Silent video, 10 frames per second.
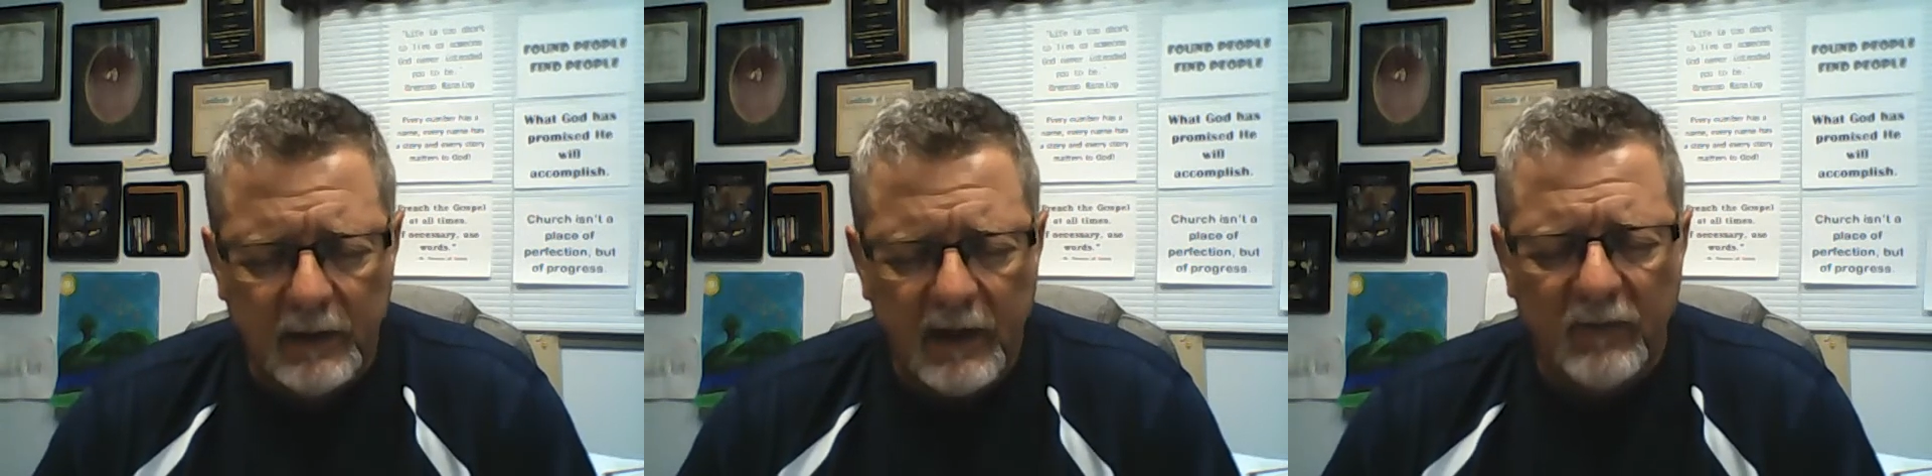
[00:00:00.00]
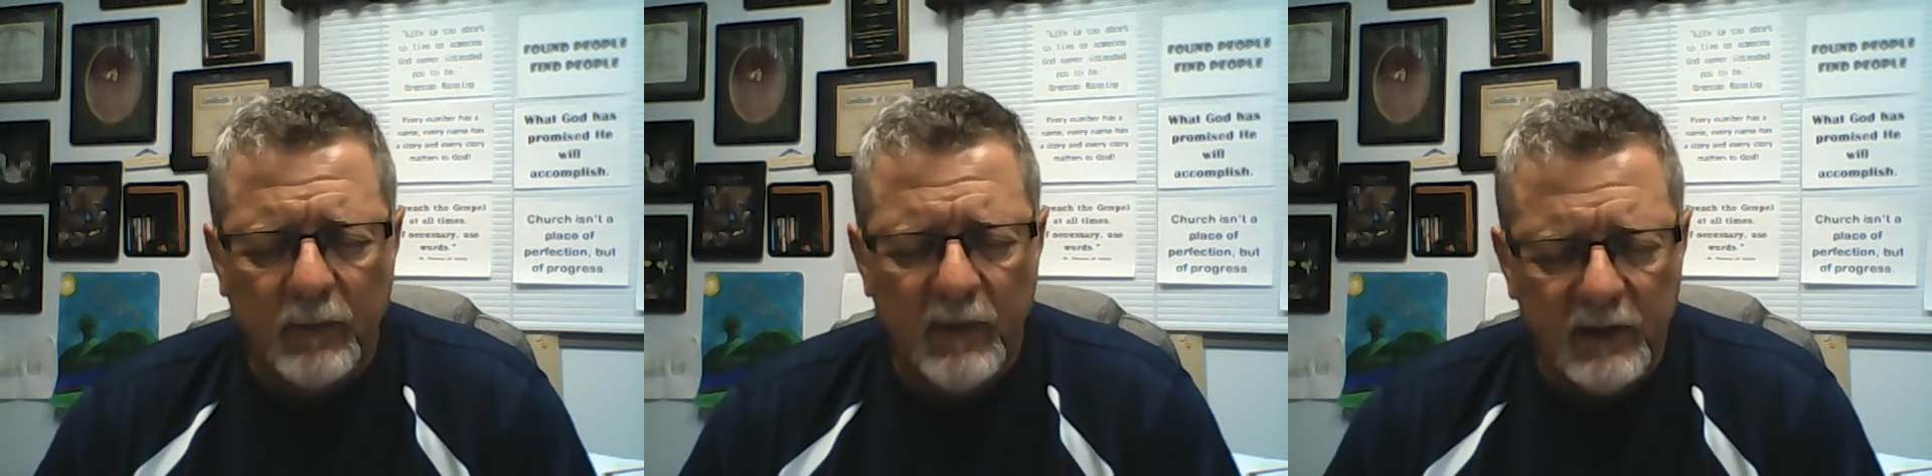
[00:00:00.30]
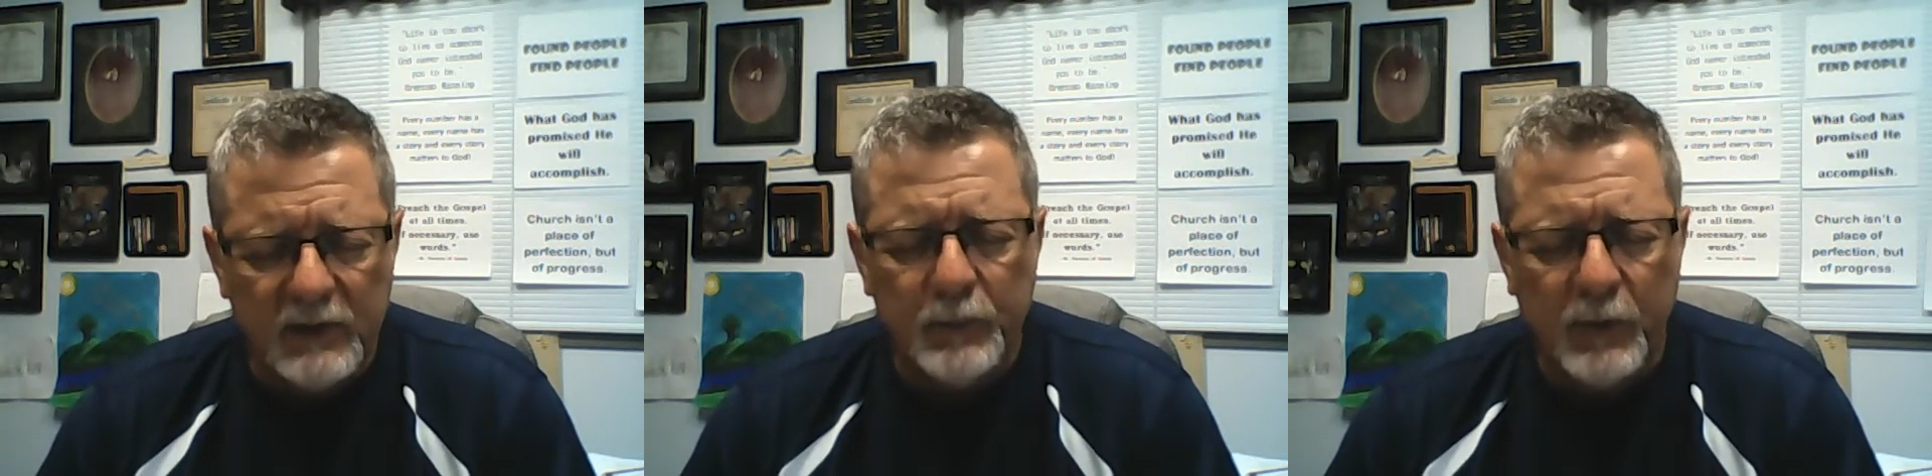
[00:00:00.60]
government
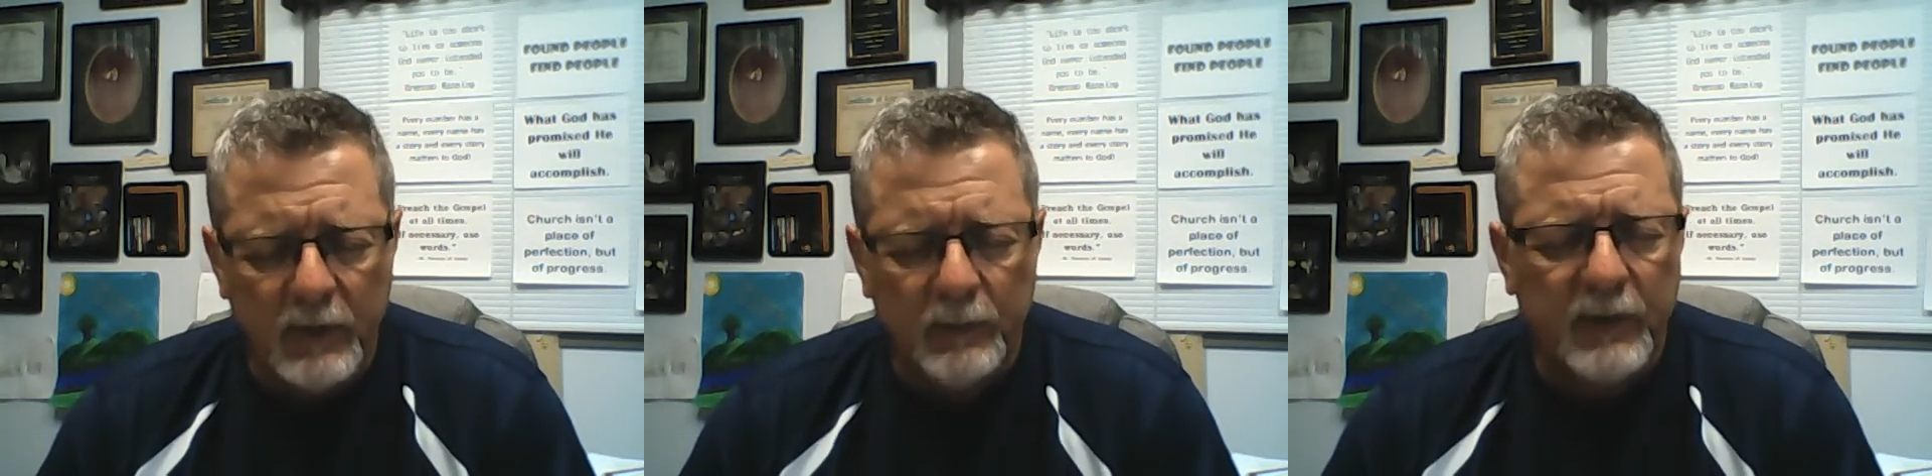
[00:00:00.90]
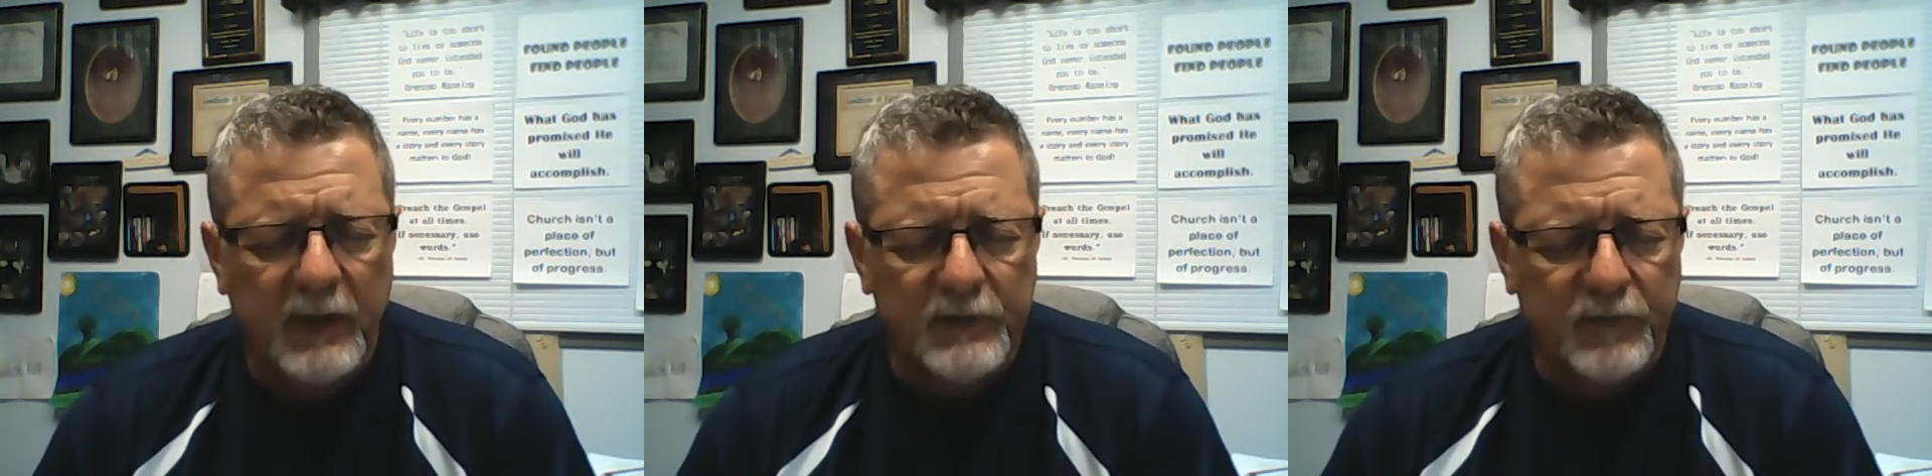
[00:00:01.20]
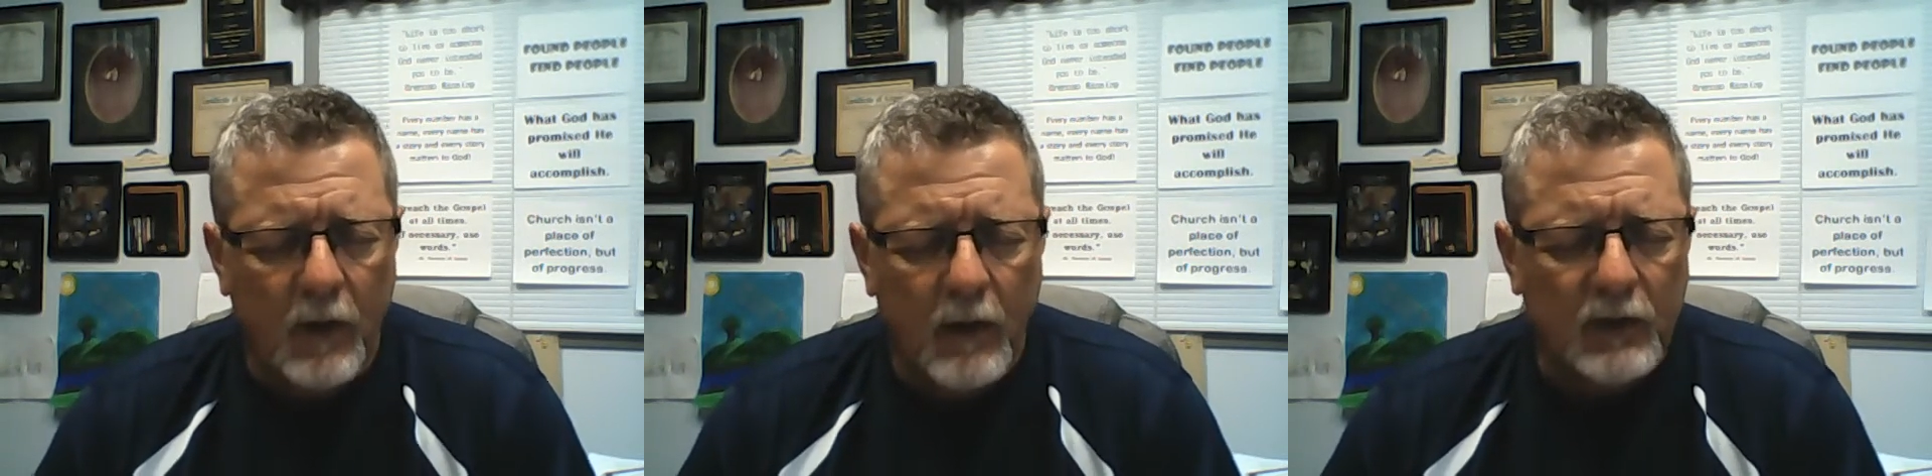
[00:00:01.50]
is put in place
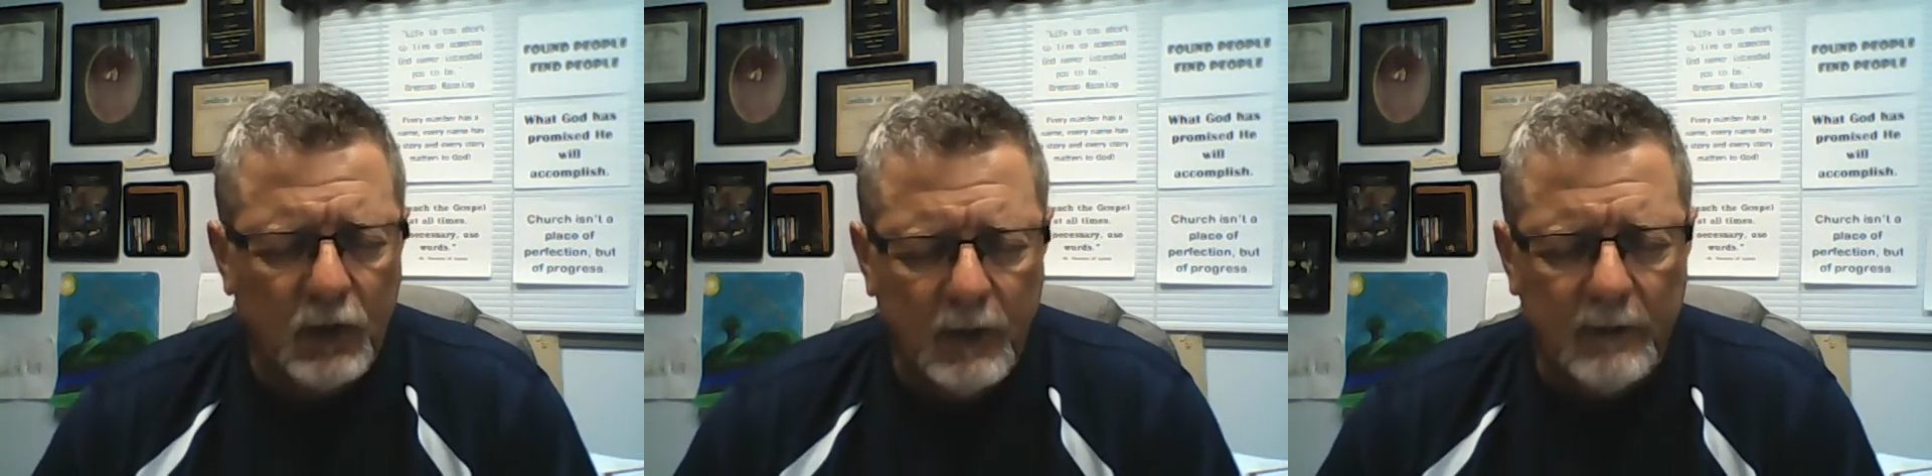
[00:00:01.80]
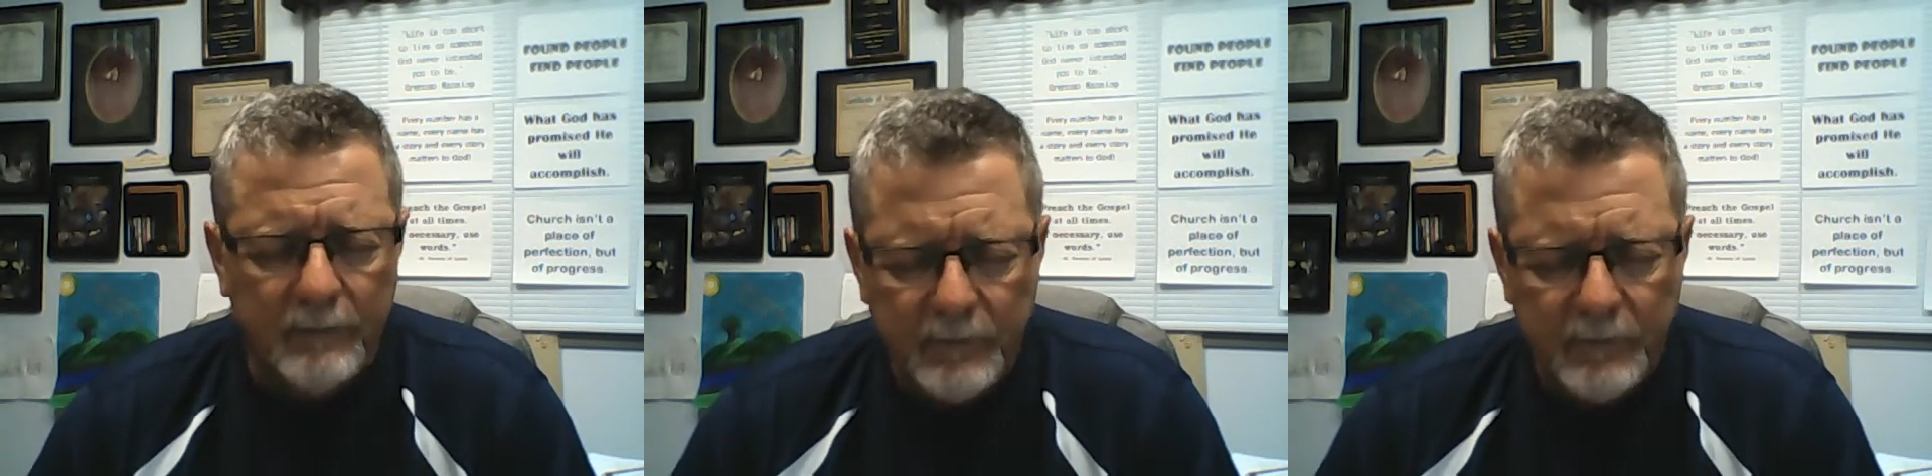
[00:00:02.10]
for our good,